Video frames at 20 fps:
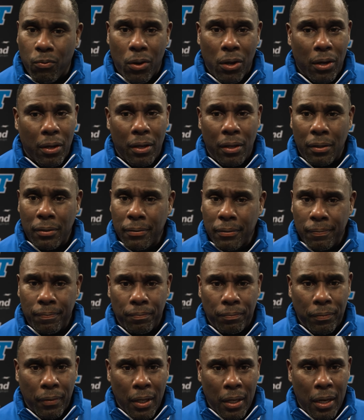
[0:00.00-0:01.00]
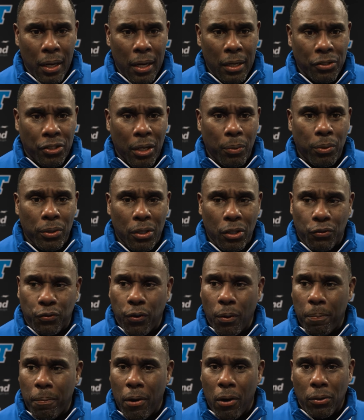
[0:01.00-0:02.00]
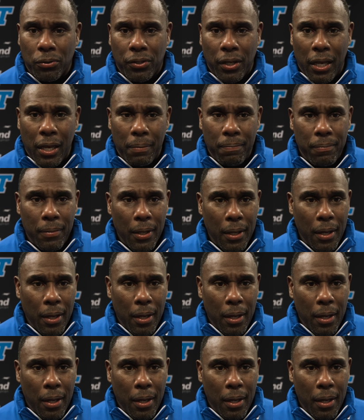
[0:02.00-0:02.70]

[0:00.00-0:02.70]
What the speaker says: We're going to see what this football team